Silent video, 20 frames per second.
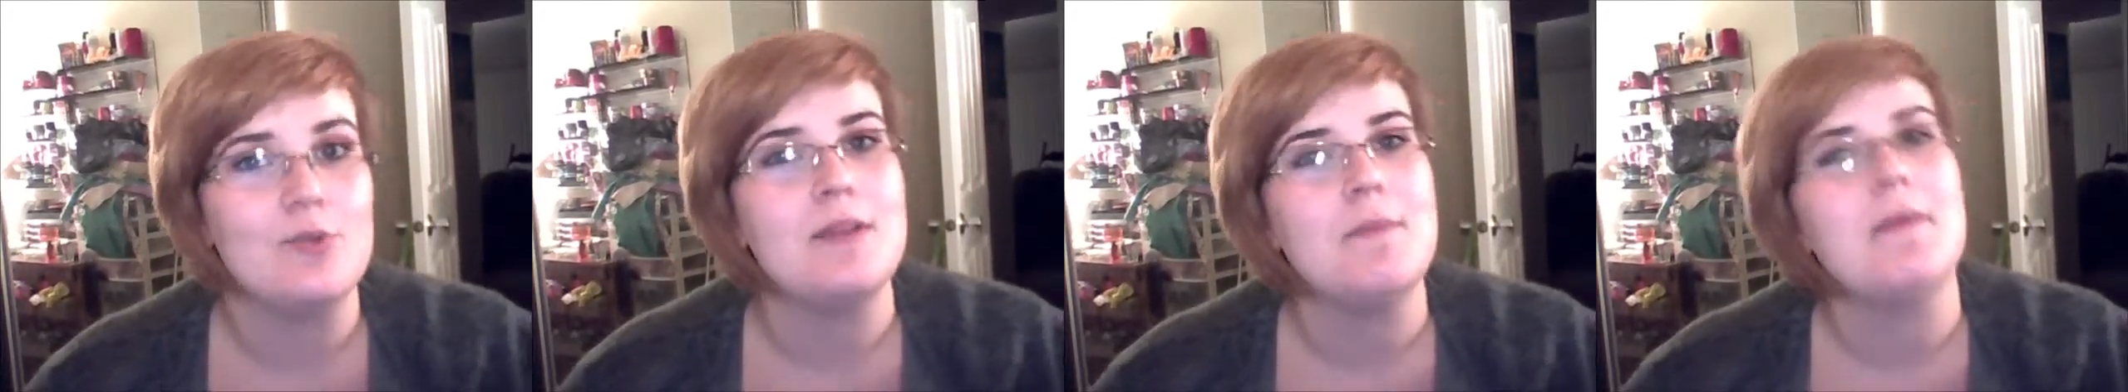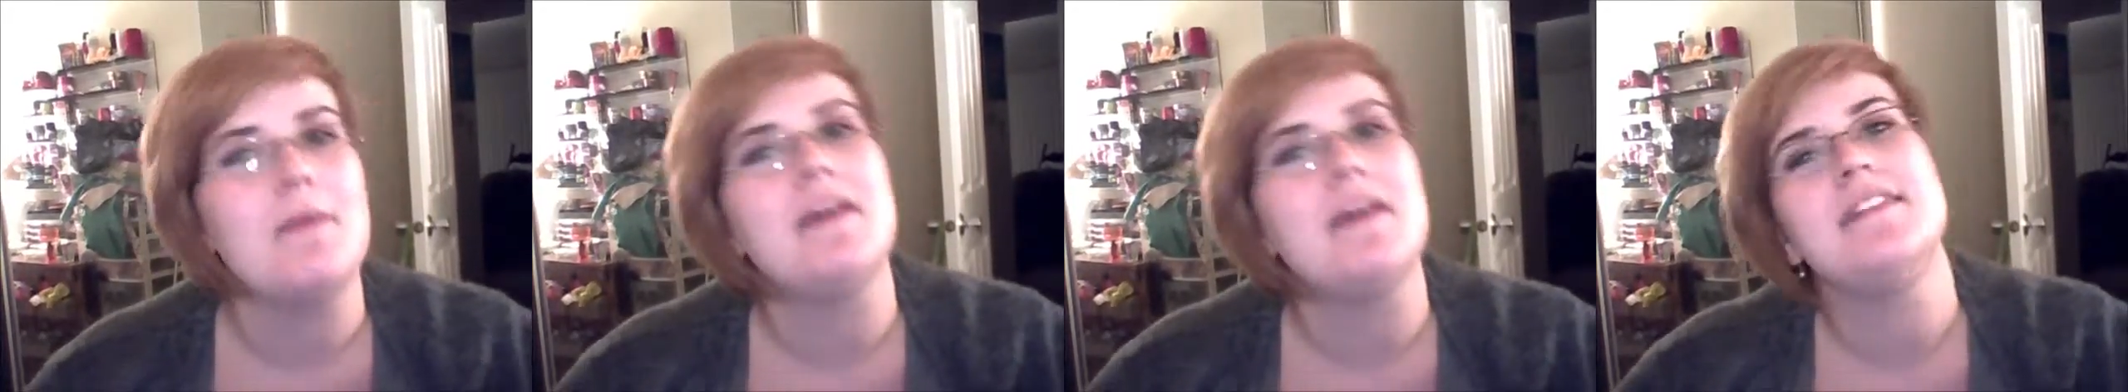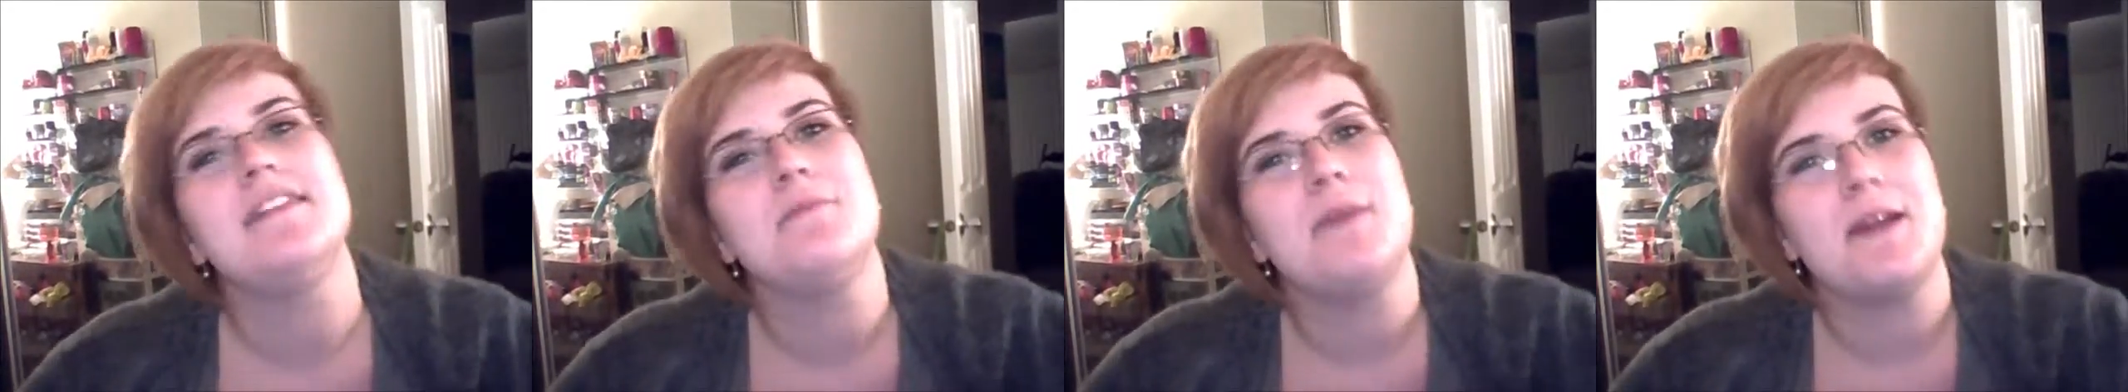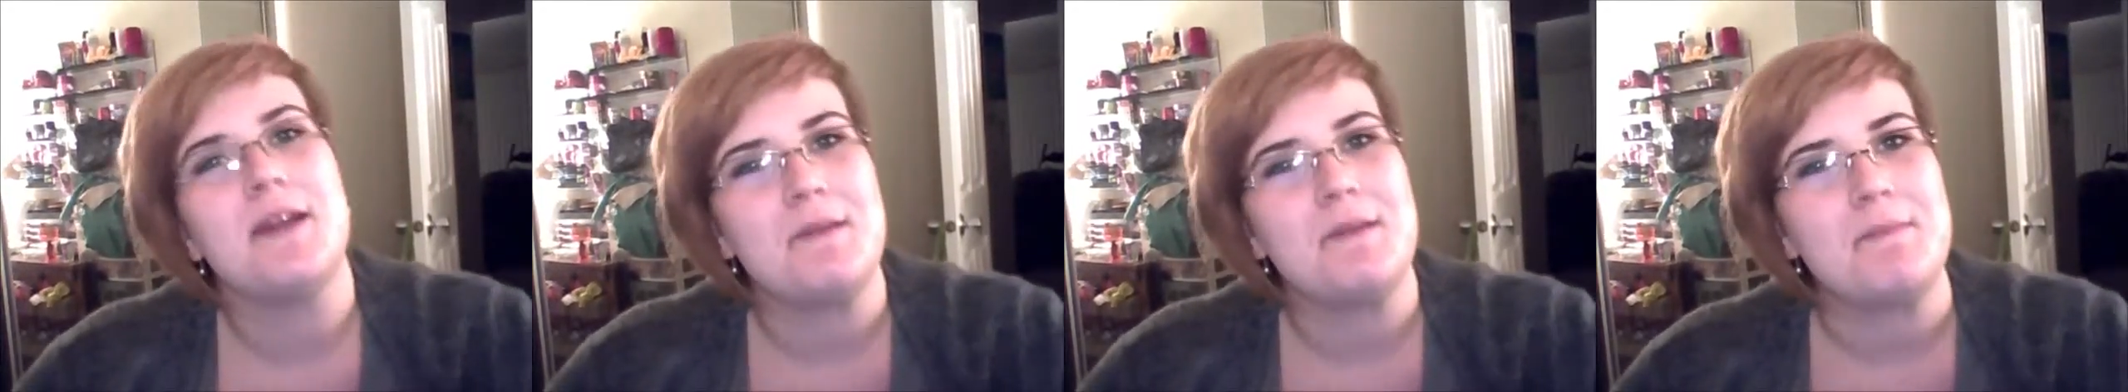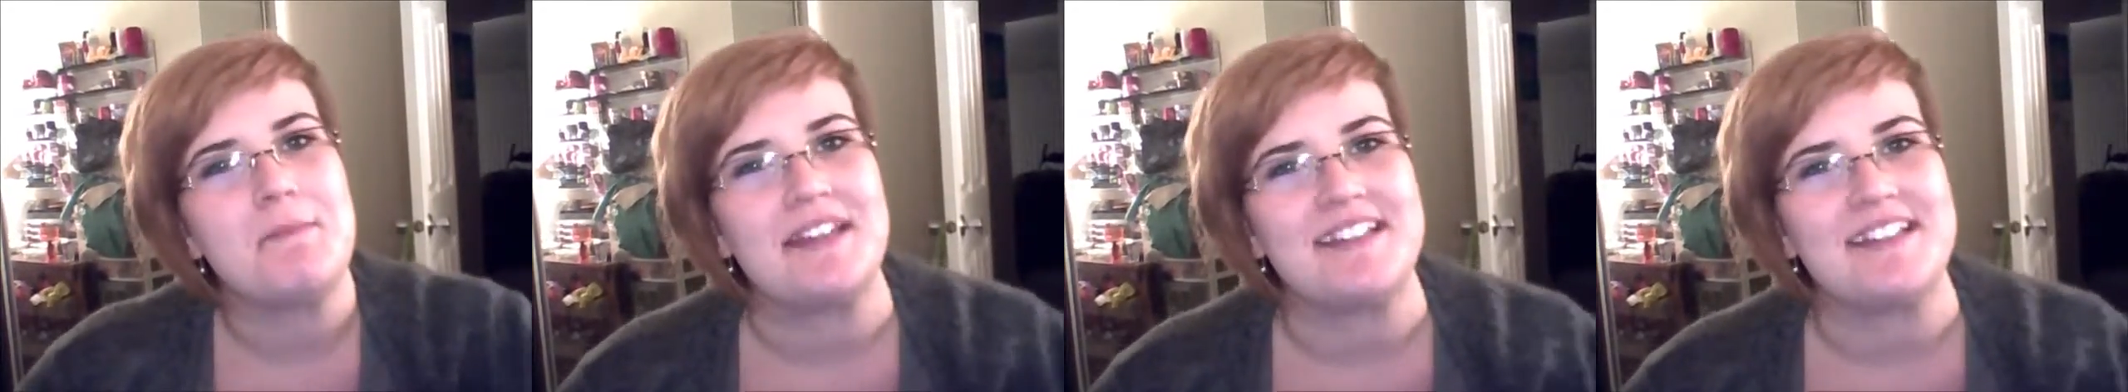and I will
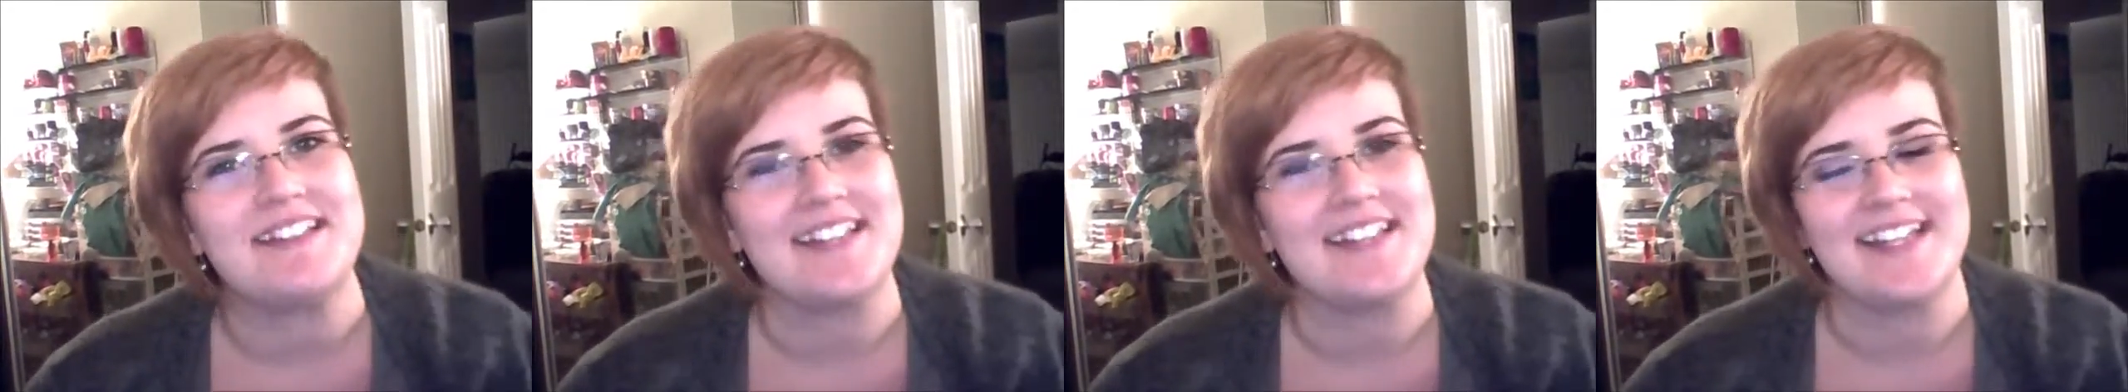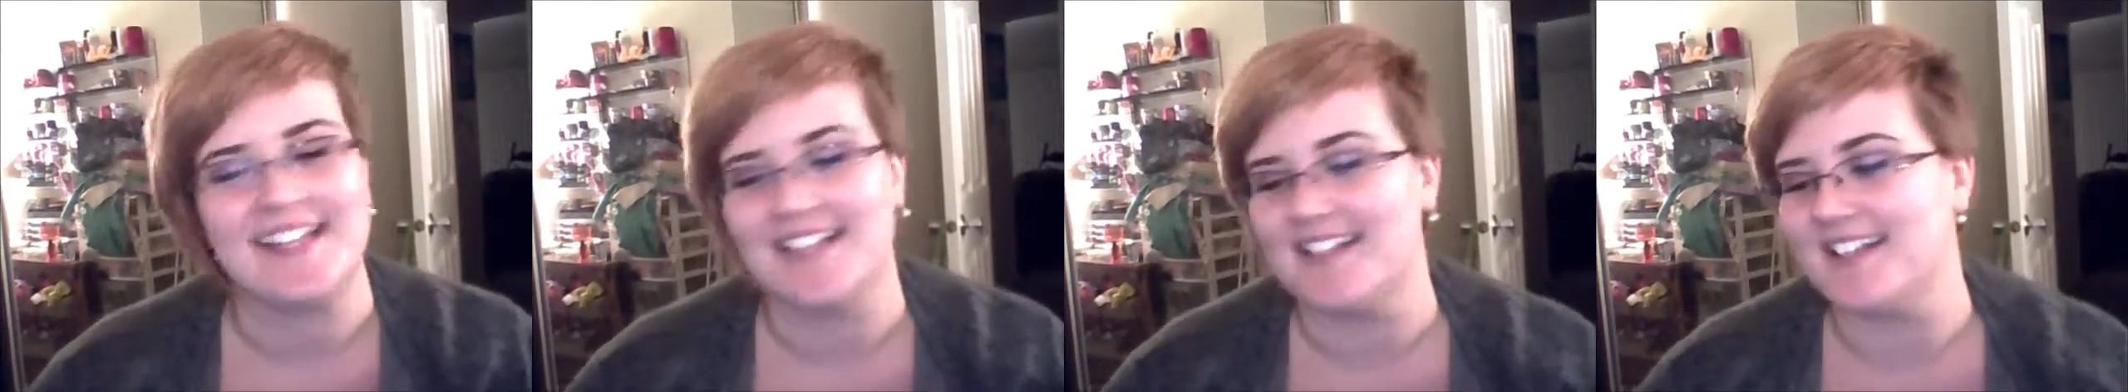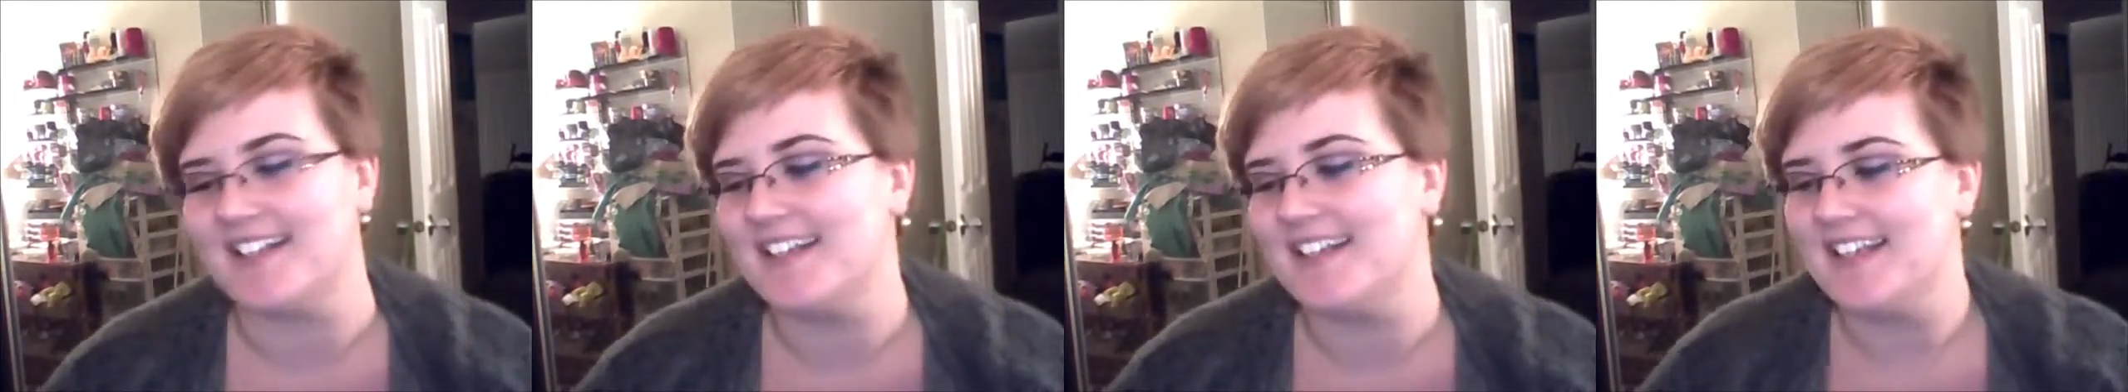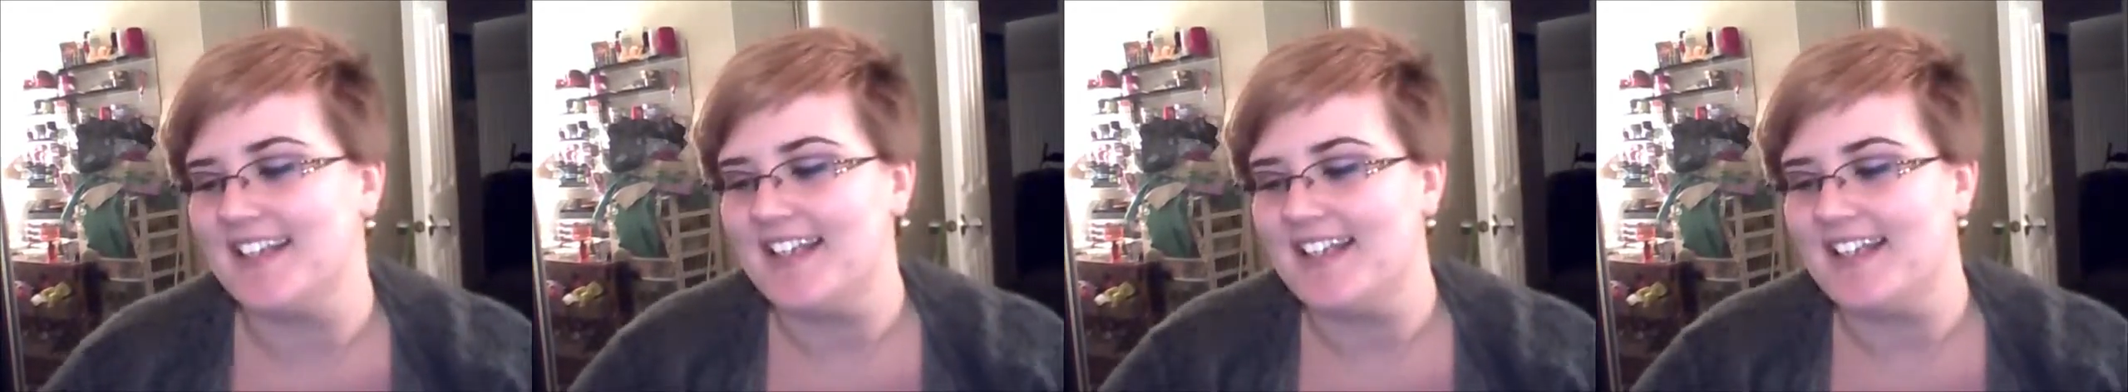answer your questions